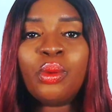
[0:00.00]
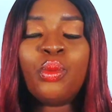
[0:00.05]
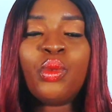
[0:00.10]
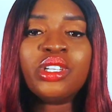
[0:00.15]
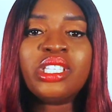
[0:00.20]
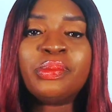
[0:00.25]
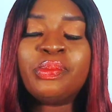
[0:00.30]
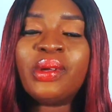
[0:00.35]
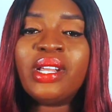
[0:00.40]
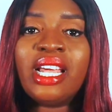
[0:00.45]
but
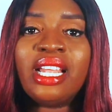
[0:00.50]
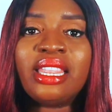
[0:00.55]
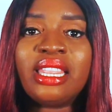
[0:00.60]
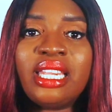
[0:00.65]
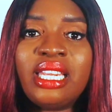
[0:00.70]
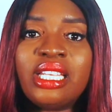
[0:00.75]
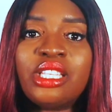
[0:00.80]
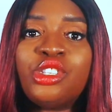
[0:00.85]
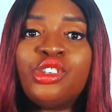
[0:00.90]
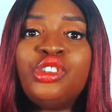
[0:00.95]
most important
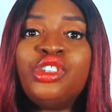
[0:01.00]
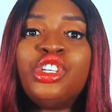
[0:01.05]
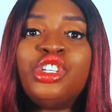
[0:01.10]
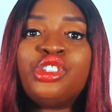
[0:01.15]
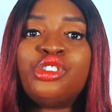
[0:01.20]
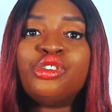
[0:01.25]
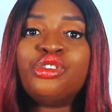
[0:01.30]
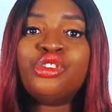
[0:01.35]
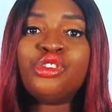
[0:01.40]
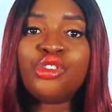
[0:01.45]
thing is you
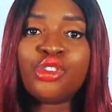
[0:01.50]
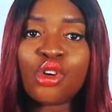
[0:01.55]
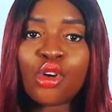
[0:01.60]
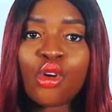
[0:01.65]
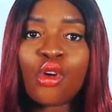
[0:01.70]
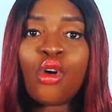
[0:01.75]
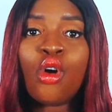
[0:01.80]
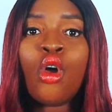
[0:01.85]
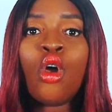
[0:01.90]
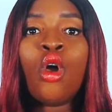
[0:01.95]
need to
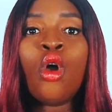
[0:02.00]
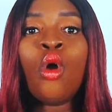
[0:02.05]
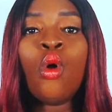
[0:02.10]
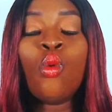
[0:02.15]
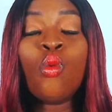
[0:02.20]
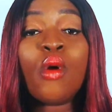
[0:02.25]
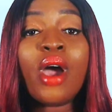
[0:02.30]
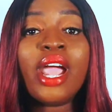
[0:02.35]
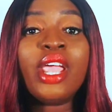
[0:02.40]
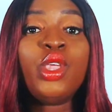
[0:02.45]
know
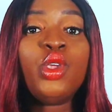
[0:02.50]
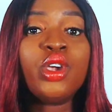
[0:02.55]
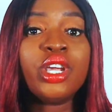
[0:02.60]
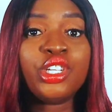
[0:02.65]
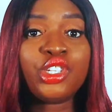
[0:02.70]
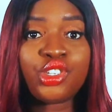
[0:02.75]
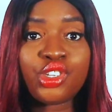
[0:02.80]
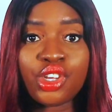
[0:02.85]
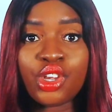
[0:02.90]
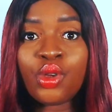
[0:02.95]
why
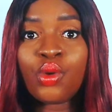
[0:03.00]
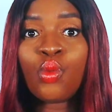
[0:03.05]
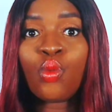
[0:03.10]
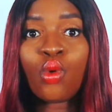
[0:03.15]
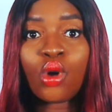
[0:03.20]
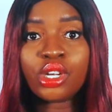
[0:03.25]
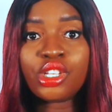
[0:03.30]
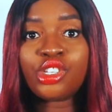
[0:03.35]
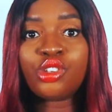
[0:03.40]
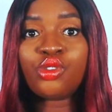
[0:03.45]
you're doing
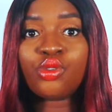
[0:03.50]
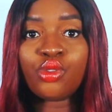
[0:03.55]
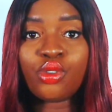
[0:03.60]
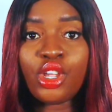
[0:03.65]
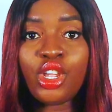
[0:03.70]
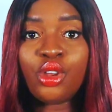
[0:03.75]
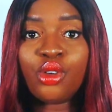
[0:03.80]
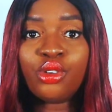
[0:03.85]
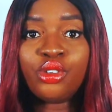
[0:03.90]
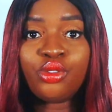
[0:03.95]

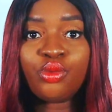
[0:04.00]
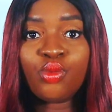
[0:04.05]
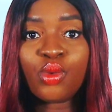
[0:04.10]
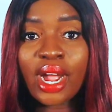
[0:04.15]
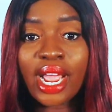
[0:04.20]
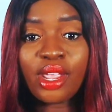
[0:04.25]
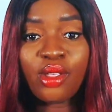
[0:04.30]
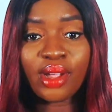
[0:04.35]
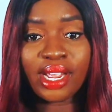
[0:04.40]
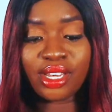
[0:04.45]

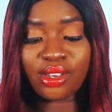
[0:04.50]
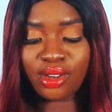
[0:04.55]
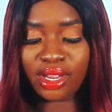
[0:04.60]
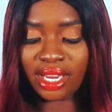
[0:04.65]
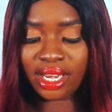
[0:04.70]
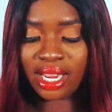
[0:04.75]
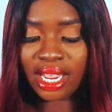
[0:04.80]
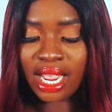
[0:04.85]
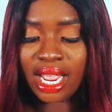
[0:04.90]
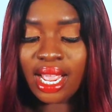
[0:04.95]
why you are
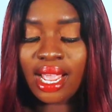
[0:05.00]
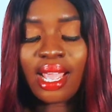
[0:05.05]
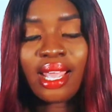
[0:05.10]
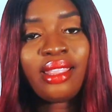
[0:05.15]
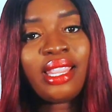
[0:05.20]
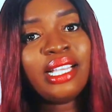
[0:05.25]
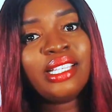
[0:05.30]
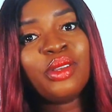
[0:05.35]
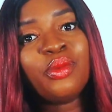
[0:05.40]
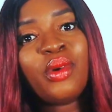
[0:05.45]
doing.
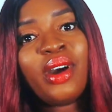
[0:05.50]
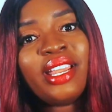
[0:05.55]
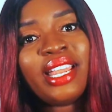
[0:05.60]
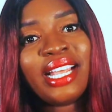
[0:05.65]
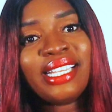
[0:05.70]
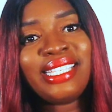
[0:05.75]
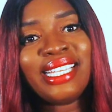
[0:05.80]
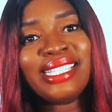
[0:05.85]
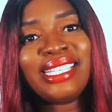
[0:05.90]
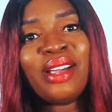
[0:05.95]
There's a word
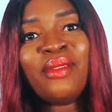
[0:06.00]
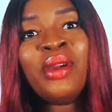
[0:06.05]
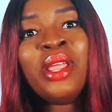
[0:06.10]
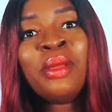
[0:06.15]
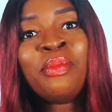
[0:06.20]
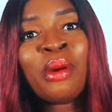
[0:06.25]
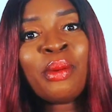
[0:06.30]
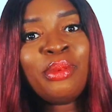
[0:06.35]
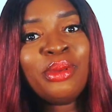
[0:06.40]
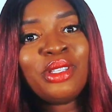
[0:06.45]
that says that when
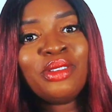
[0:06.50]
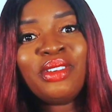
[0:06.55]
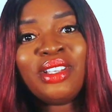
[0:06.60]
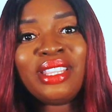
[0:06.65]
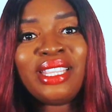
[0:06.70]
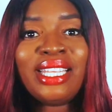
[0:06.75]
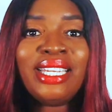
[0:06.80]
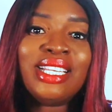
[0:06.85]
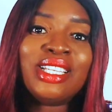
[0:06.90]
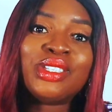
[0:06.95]
the purpose of
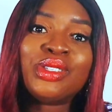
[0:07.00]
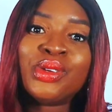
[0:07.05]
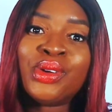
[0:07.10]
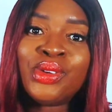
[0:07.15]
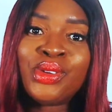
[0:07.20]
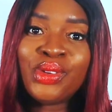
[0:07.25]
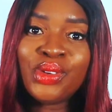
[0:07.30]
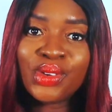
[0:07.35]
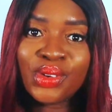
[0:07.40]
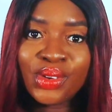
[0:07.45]
a thing is
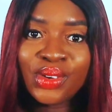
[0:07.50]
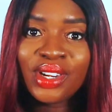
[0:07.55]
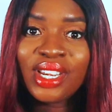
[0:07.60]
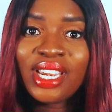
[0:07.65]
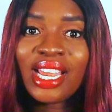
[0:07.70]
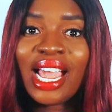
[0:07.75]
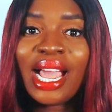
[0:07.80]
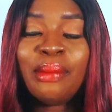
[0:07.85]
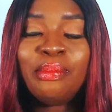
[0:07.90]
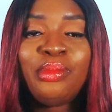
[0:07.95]
not
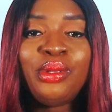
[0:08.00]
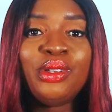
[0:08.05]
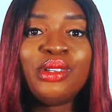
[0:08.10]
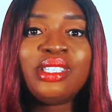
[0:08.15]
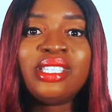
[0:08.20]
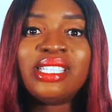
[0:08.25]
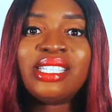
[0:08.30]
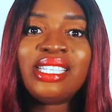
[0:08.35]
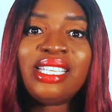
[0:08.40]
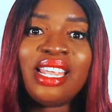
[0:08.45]
known,
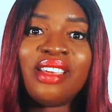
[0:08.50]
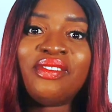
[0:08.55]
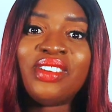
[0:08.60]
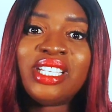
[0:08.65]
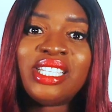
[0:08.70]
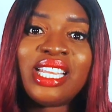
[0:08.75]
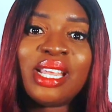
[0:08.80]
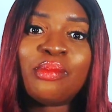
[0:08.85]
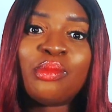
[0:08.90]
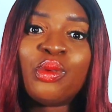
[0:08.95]
abuse is
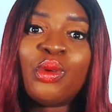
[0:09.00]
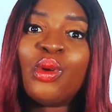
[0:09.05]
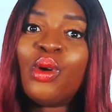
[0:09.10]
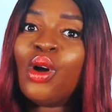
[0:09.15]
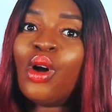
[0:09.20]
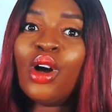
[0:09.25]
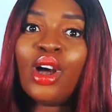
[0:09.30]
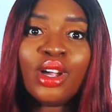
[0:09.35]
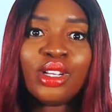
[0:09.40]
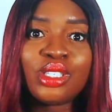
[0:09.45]

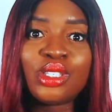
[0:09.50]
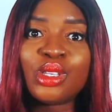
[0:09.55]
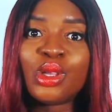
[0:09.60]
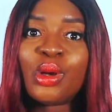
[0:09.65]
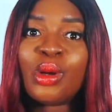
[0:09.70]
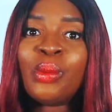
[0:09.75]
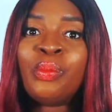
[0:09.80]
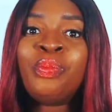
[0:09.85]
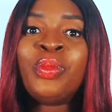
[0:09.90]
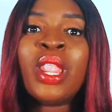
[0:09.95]
inevitable.
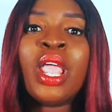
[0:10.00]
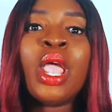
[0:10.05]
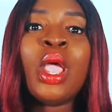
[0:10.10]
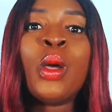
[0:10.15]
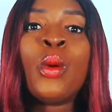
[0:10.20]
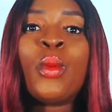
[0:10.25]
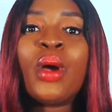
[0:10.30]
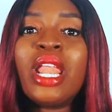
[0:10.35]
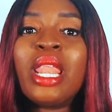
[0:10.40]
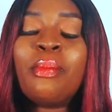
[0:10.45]
Also,
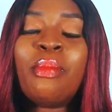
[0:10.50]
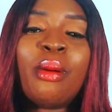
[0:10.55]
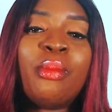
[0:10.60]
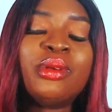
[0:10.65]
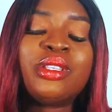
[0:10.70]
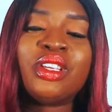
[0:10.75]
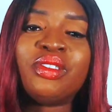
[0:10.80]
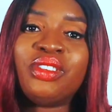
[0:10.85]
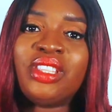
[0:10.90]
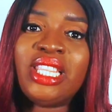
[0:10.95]
when the
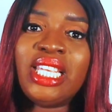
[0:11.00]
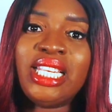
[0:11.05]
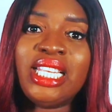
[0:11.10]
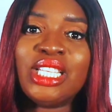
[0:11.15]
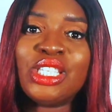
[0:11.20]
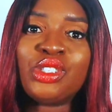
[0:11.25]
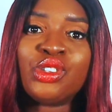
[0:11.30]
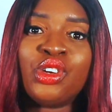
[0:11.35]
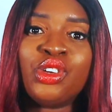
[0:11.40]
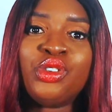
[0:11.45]
purpose of a thing
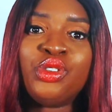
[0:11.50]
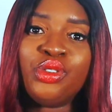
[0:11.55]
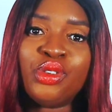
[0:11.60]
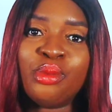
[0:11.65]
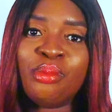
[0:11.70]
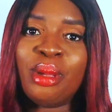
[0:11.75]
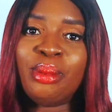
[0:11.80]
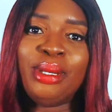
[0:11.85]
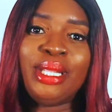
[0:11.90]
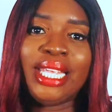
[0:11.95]
is not
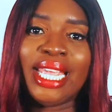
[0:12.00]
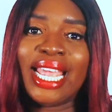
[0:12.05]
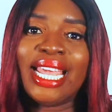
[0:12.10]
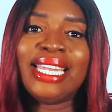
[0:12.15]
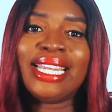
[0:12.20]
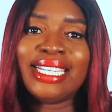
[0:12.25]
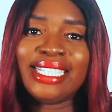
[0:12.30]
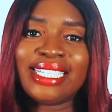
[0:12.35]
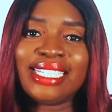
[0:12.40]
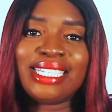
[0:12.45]
known, maybe the
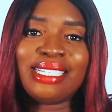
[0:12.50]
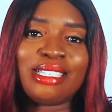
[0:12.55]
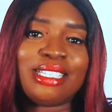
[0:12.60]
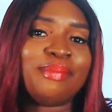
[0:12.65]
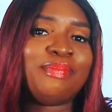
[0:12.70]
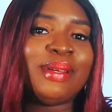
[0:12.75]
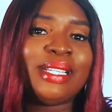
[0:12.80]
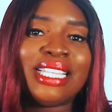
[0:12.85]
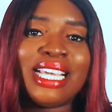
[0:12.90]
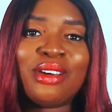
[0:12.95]
energy
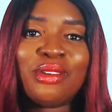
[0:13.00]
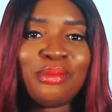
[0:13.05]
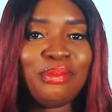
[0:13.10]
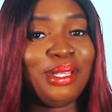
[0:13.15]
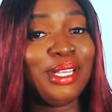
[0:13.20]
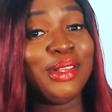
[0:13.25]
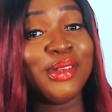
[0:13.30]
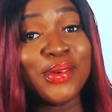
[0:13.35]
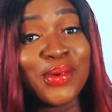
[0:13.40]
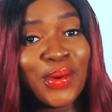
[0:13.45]
dissipated will
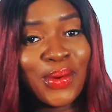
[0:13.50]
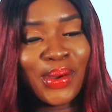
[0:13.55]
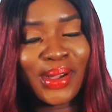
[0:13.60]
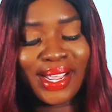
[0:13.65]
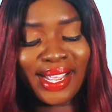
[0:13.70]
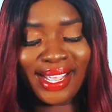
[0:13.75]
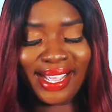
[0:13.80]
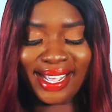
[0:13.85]
be low.